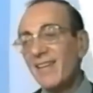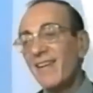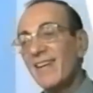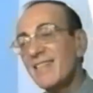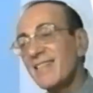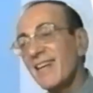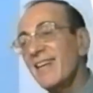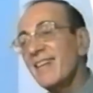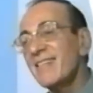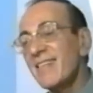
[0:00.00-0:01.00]
know, he's,
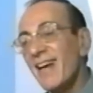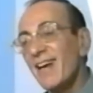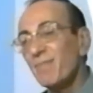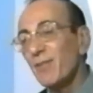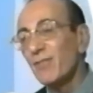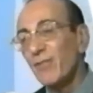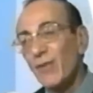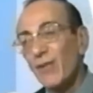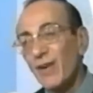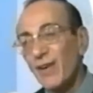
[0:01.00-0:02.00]
he said it
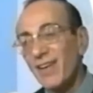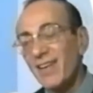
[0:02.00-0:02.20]
before.